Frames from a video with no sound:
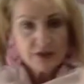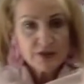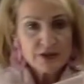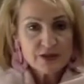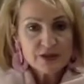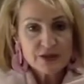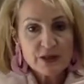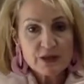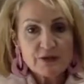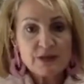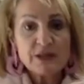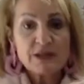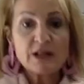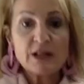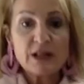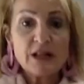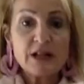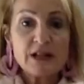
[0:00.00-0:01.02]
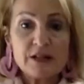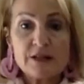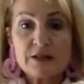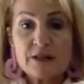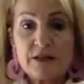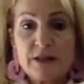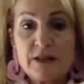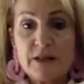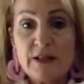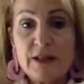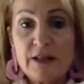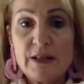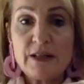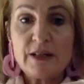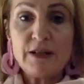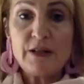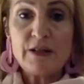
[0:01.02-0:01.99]
sewing guide
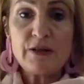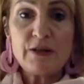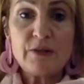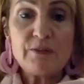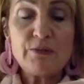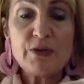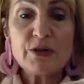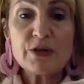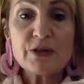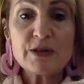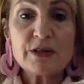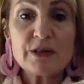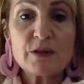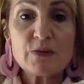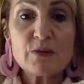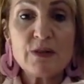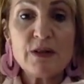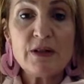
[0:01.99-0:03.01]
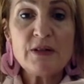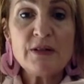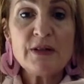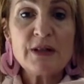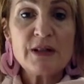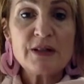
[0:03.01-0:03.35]
books as well.